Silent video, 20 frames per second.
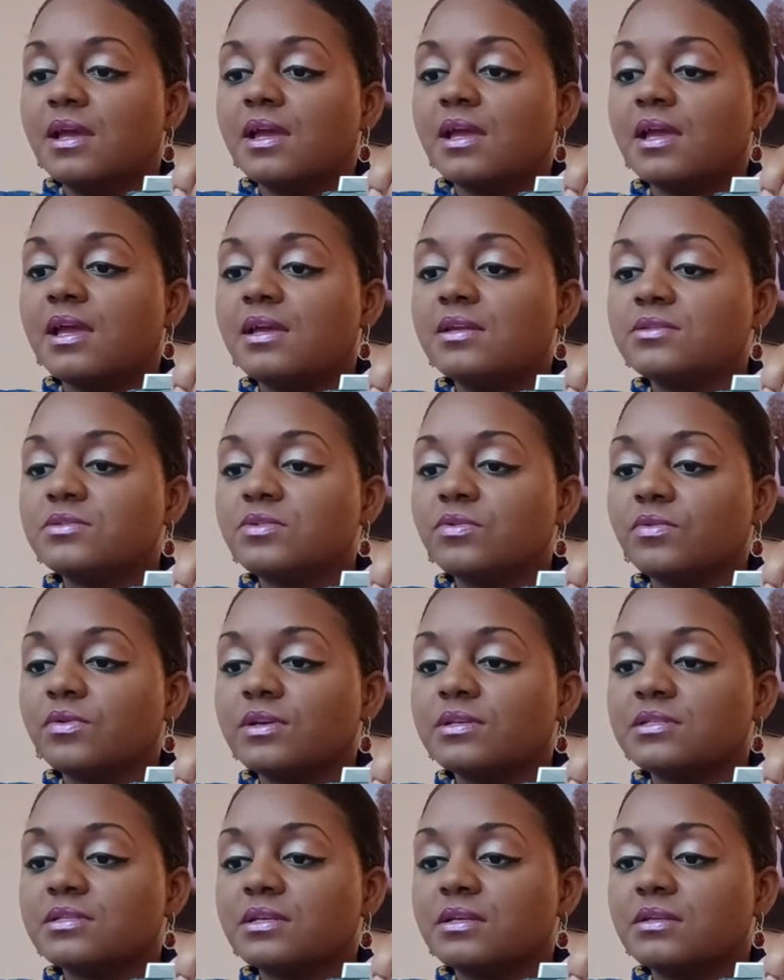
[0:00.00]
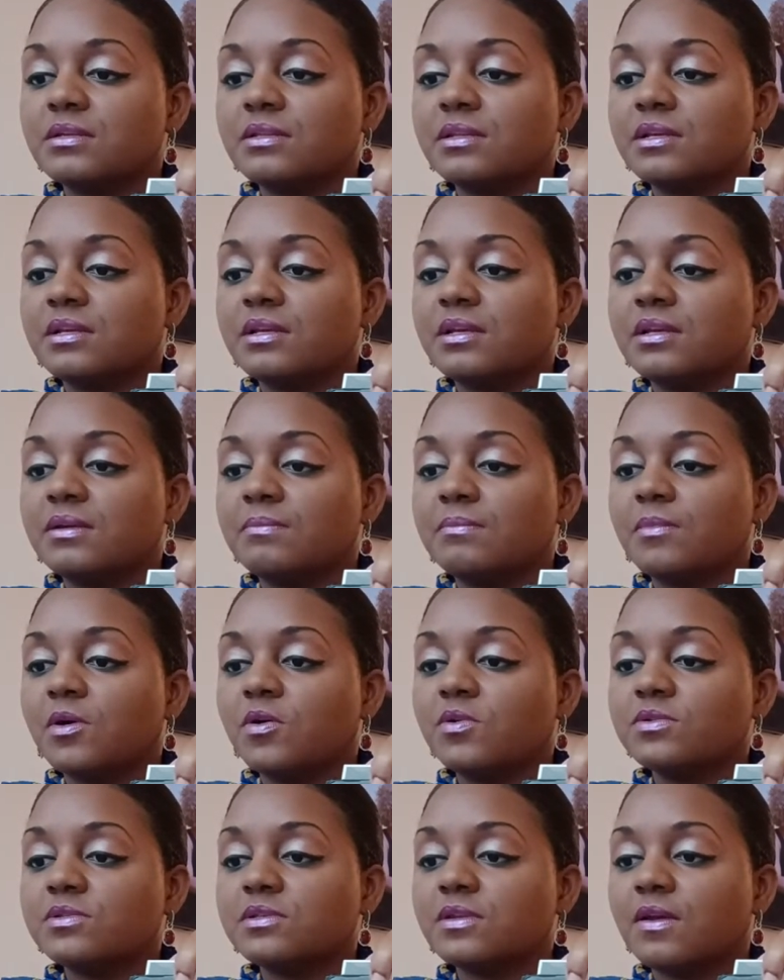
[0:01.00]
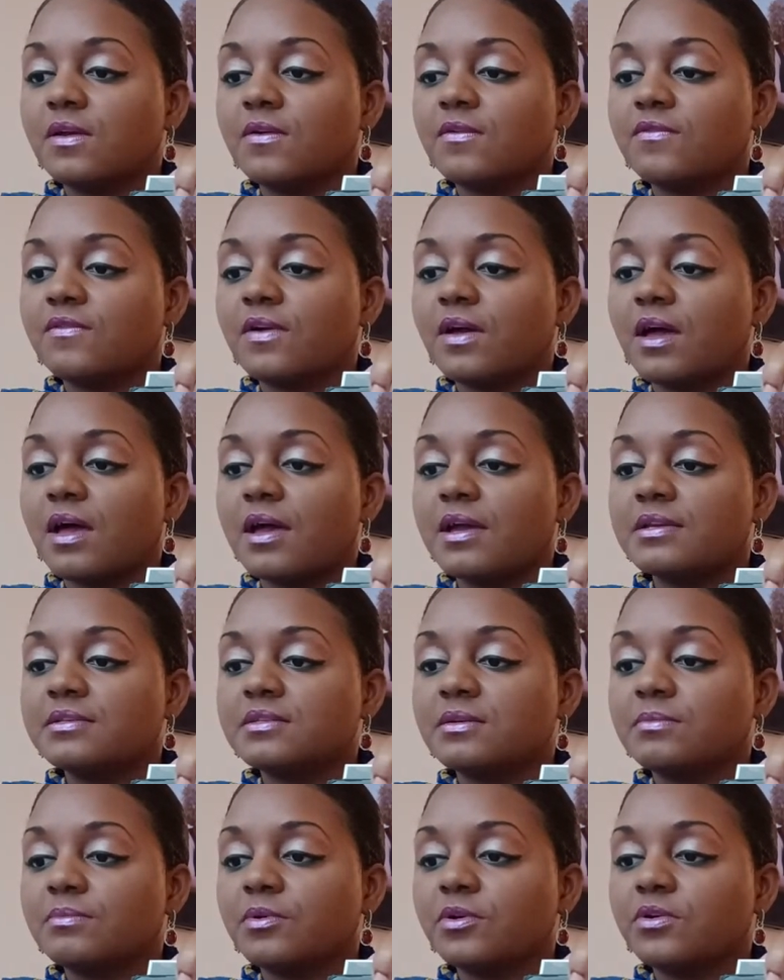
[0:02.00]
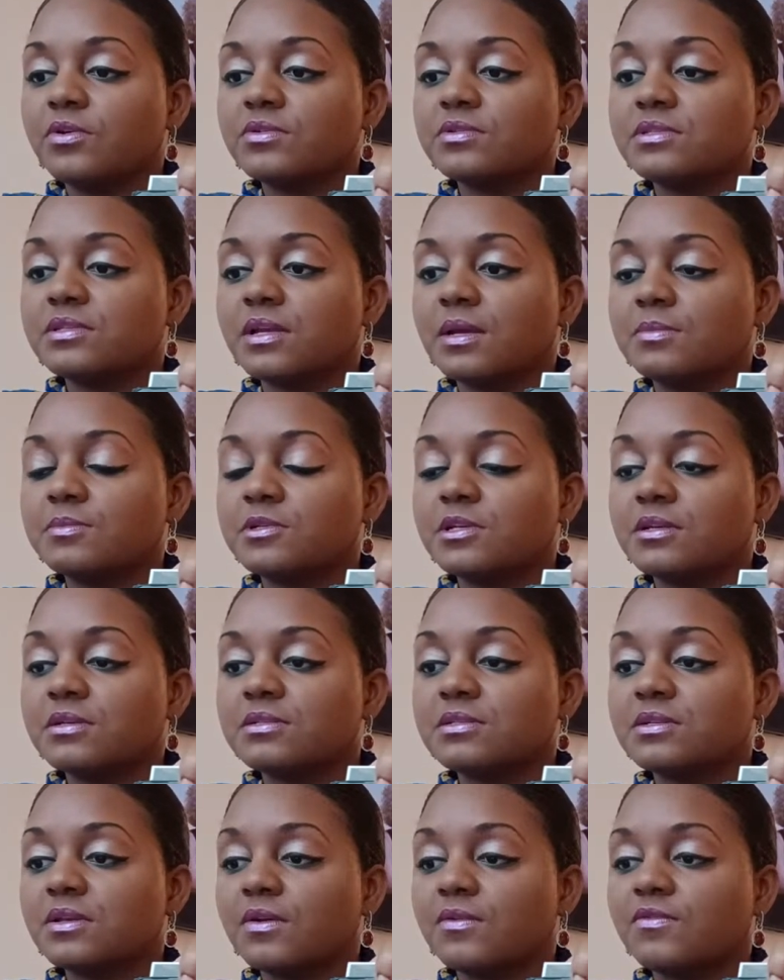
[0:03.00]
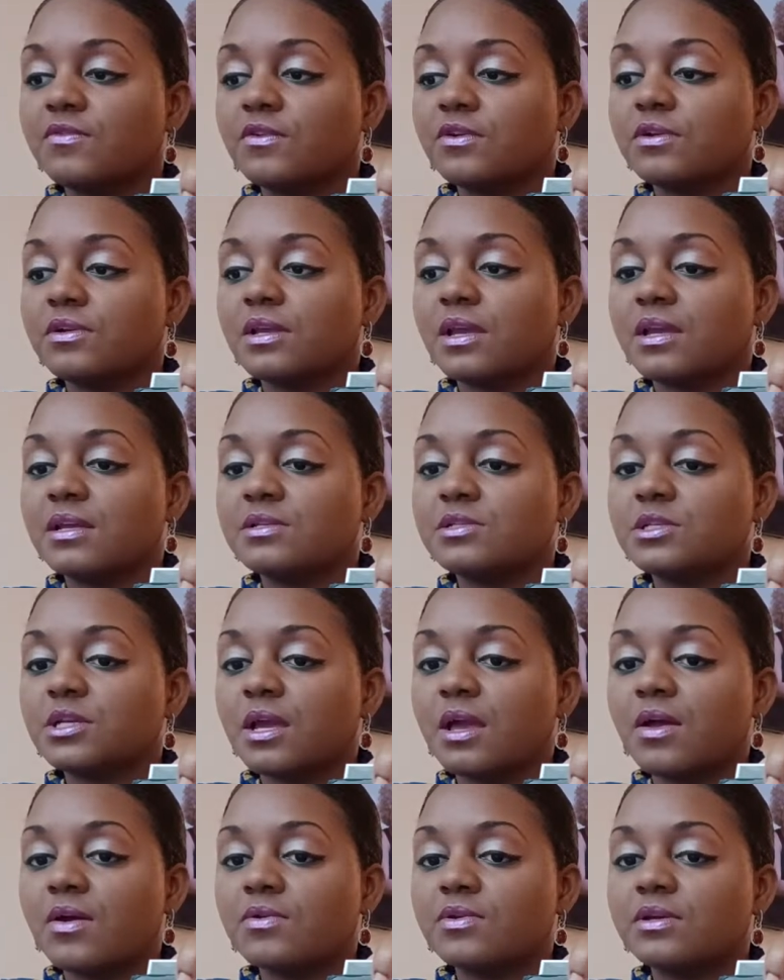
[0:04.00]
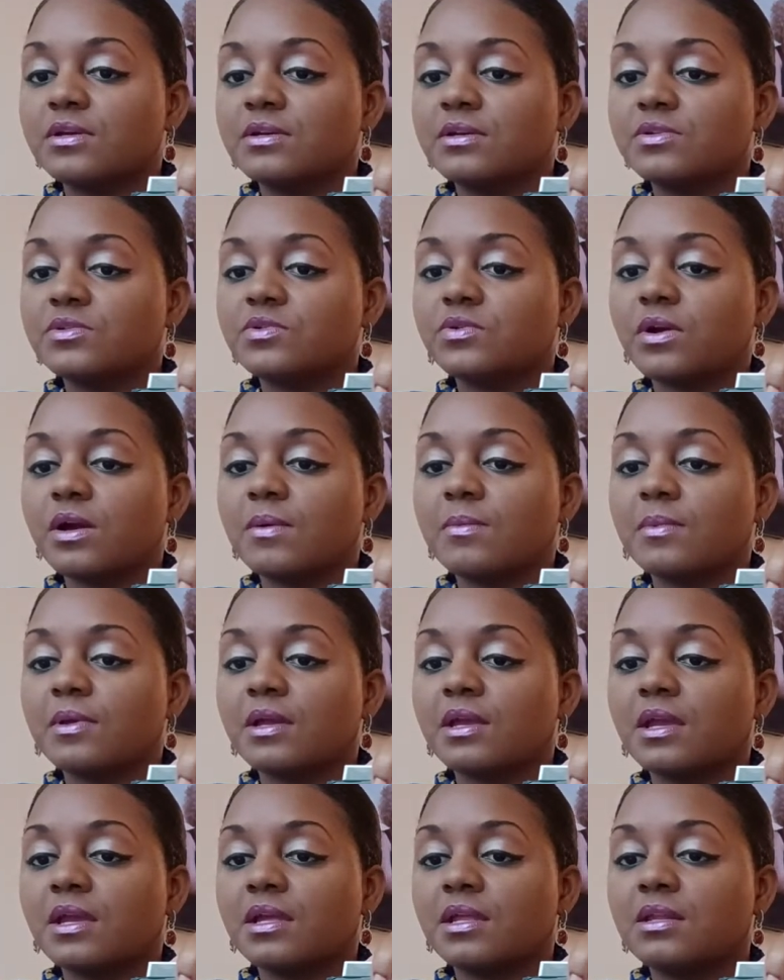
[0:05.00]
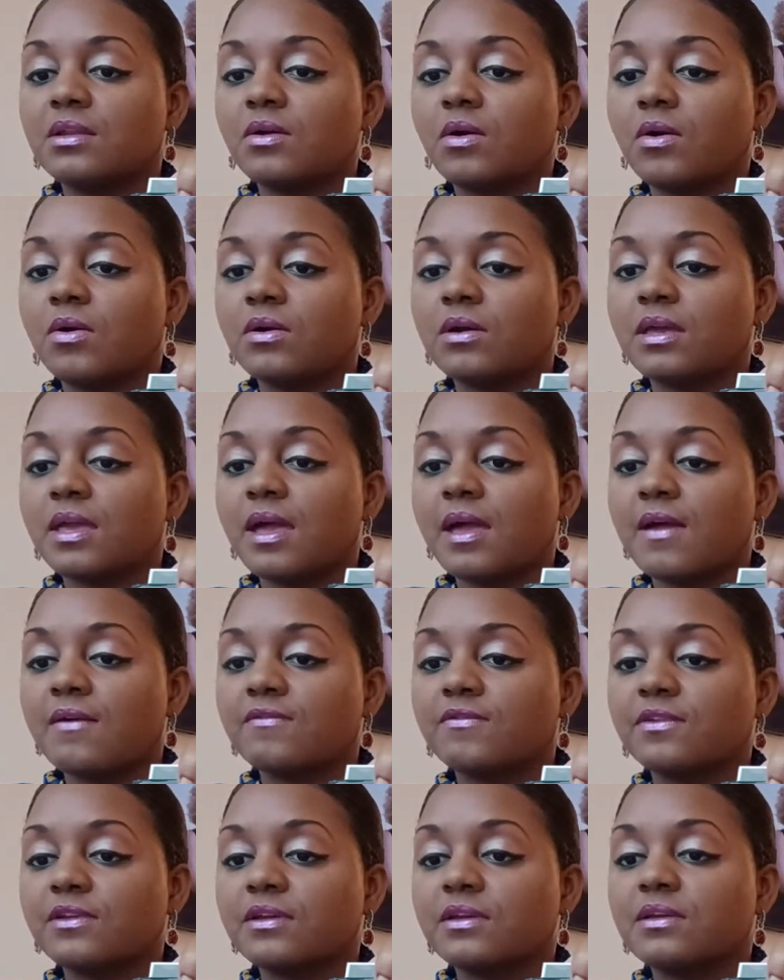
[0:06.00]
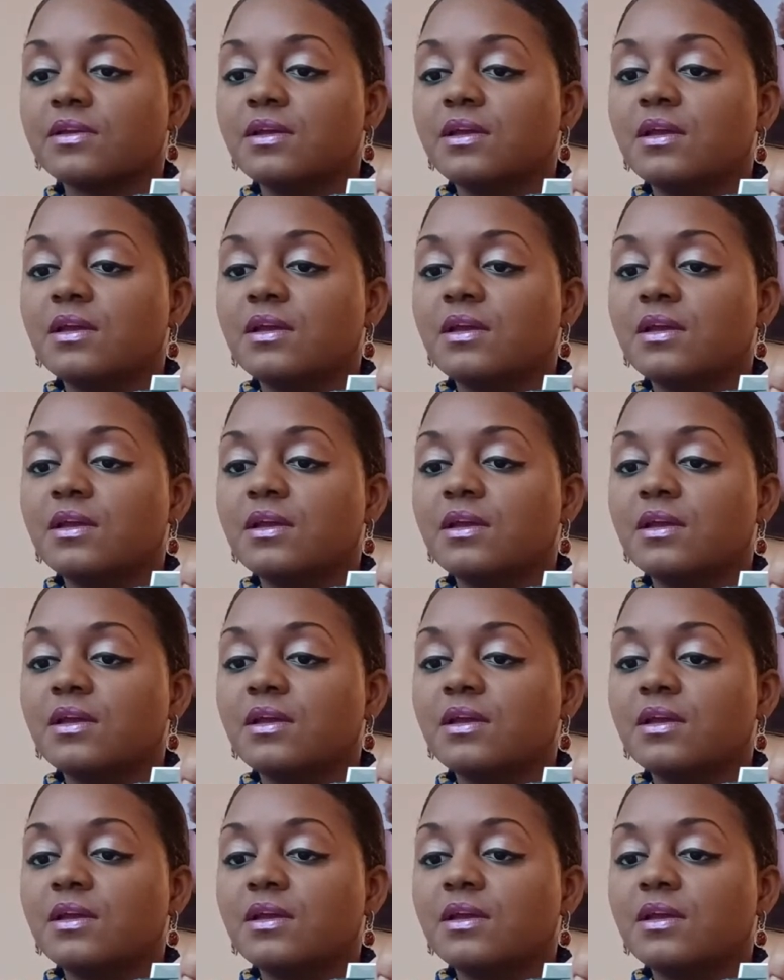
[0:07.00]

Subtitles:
Interestingly, most of Eisenberg's subjects suffered a childhood trauma and are Catholic.